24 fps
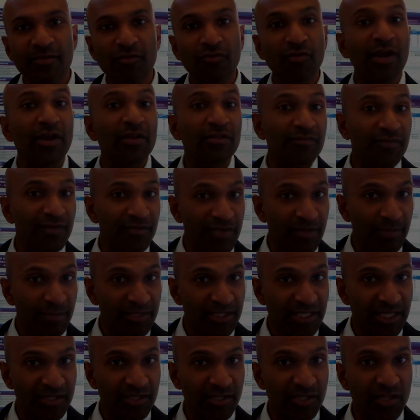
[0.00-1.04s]
greater than
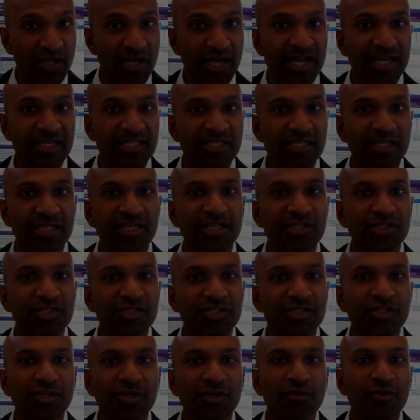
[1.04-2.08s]
50% declines, in
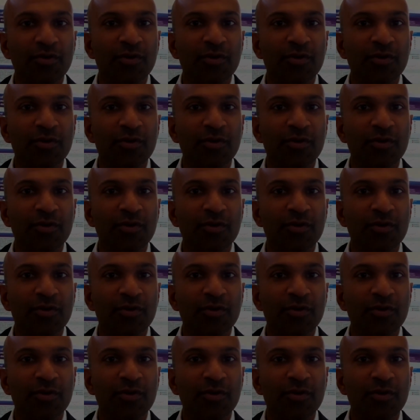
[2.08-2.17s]
addition to